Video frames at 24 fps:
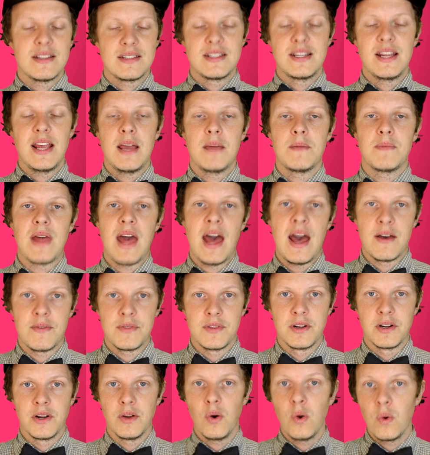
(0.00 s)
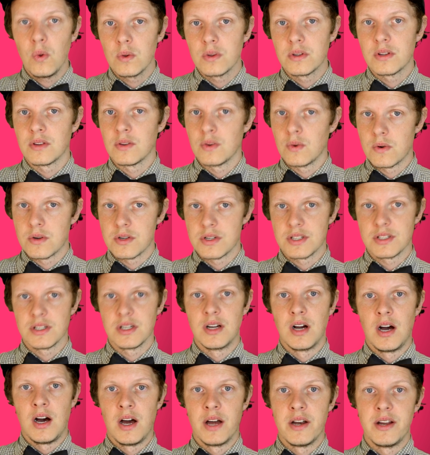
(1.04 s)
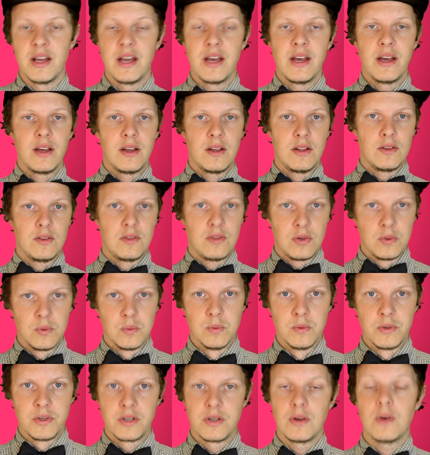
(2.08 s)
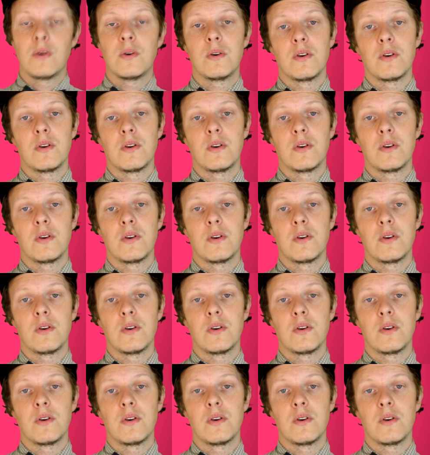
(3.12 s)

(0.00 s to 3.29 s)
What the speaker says: It's named after the old Norse god Thor,